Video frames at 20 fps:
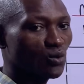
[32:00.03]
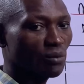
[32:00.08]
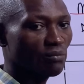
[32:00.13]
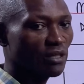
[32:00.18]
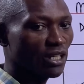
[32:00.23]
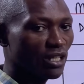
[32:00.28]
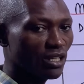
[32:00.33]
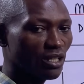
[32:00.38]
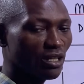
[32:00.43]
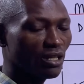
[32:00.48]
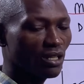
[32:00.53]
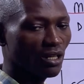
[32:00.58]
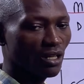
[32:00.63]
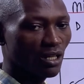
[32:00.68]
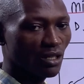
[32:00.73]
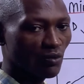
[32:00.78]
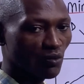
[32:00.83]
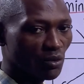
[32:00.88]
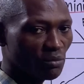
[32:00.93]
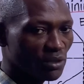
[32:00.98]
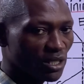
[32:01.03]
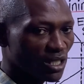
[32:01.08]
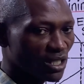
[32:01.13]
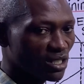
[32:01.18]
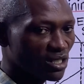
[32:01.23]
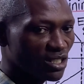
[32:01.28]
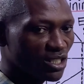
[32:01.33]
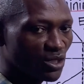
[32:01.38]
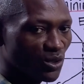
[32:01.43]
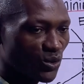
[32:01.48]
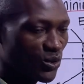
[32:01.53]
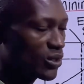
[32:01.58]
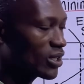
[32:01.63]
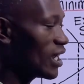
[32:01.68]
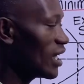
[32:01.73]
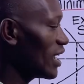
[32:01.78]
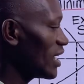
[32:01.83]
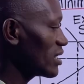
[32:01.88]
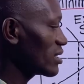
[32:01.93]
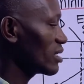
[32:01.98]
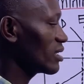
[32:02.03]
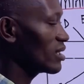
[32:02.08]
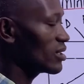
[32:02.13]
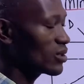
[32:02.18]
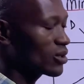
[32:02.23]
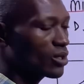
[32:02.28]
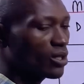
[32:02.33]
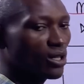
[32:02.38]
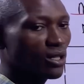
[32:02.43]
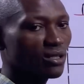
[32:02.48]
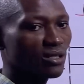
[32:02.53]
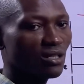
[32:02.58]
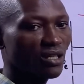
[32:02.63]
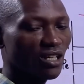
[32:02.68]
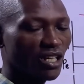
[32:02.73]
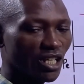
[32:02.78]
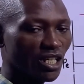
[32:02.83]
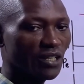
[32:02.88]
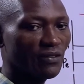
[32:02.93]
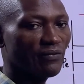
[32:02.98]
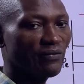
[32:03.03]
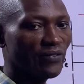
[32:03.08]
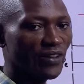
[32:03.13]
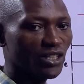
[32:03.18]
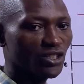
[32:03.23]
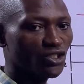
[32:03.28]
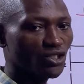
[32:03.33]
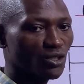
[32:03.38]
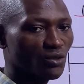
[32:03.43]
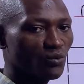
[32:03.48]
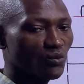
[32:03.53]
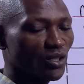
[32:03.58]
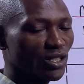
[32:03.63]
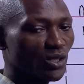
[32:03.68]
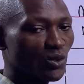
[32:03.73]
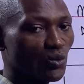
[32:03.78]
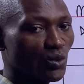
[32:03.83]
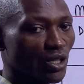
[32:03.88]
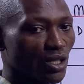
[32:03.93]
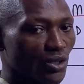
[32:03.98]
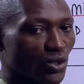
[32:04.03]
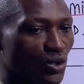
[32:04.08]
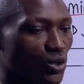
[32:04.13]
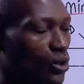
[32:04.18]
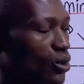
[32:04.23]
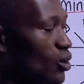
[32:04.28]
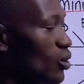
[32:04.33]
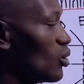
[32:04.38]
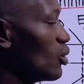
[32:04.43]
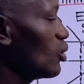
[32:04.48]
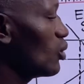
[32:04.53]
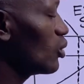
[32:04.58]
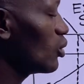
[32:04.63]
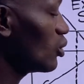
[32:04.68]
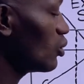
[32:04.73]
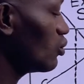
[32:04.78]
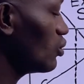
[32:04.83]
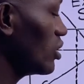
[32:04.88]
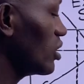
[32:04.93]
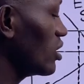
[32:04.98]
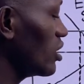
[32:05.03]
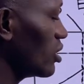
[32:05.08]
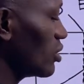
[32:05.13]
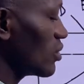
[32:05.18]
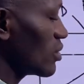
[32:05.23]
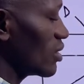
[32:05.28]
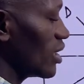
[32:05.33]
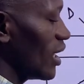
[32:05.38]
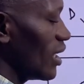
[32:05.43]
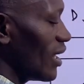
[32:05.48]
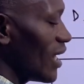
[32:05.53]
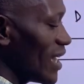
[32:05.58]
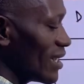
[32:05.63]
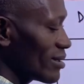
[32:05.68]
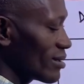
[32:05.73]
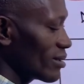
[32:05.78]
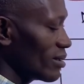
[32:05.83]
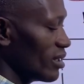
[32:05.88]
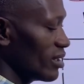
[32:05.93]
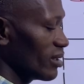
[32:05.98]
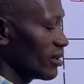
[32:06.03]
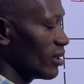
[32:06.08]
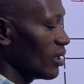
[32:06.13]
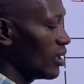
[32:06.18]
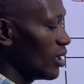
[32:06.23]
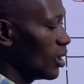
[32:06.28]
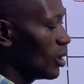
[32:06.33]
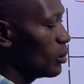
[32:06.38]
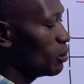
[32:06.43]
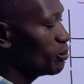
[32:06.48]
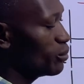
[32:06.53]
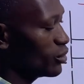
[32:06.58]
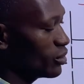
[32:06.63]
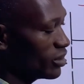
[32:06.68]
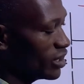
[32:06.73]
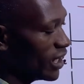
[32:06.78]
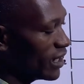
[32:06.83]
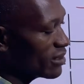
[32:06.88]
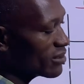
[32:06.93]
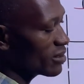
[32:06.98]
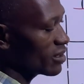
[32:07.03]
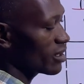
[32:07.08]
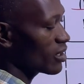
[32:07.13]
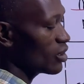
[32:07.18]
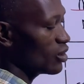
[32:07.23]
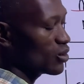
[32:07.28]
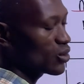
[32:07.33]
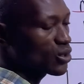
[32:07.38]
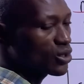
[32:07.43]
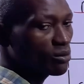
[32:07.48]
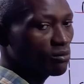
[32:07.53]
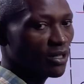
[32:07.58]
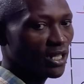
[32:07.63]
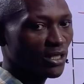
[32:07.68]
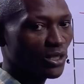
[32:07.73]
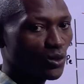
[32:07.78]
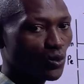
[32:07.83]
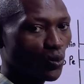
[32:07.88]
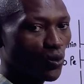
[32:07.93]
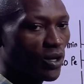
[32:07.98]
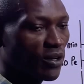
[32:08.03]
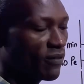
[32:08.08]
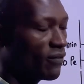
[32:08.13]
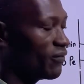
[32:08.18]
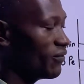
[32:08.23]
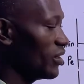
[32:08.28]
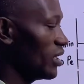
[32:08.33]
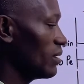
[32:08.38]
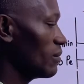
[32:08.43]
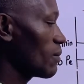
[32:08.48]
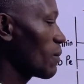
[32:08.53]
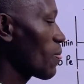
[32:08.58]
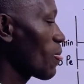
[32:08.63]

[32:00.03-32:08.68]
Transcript: will be reduced, and as a result inflation rates will also reduce. Then lastly, protect the consumer's welfare.